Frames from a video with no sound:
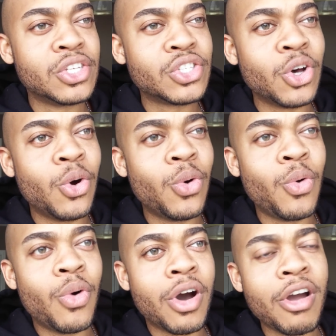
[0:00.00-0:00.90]

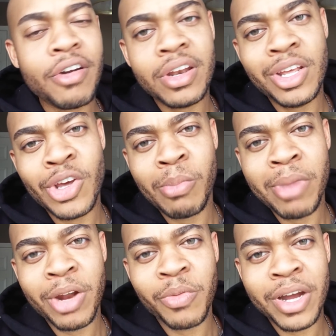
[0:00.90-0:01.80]
So her and Ne-Yo
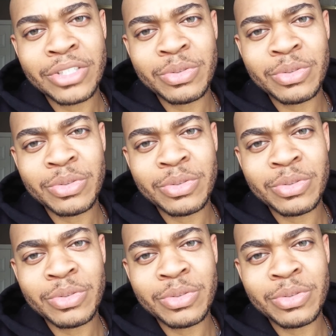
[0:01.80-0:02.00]
met around